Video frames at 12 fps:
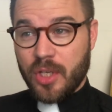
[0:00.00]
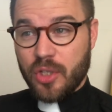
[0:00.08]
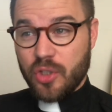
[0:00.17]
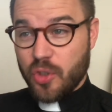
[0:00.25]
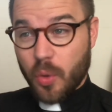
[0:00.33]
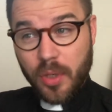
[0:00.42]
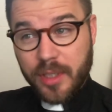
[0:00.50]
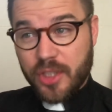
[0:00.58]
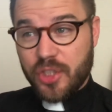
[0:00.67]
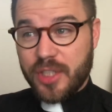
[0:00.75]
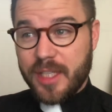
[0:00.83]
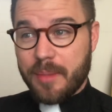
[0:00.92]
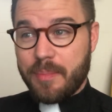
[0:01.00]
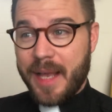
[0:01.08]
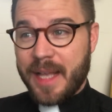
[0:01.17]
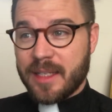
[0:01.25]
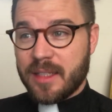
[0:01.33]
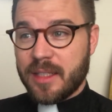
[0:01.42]
nor did she
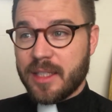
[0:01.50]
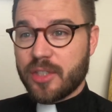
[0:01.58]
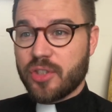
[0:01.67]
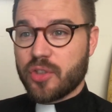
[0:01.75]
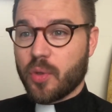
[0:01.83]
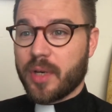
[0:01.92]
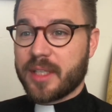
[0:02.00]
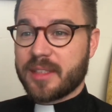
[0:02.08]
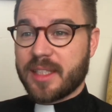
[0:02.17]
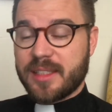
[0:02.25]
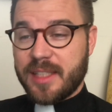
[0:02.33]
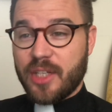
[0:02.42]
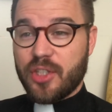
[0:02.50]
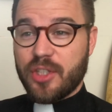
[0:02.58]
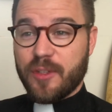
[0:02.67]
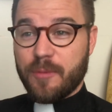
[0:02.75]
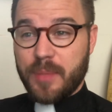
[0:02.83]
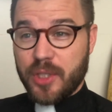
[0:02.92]
abandon the historic succession
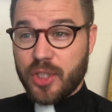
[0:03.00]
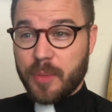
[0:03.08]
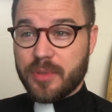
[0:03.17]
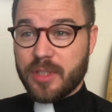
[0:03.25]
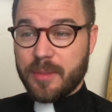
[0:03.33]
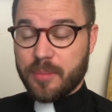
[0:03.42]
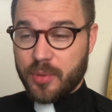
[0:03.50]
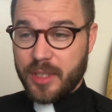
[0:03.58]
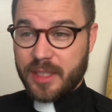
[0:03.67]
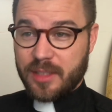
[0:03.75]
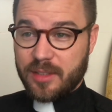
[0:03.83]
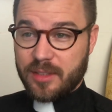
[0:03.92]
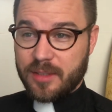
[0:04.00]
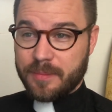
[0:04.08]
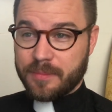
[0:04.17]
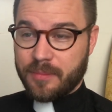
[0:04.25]
of bishops and priests.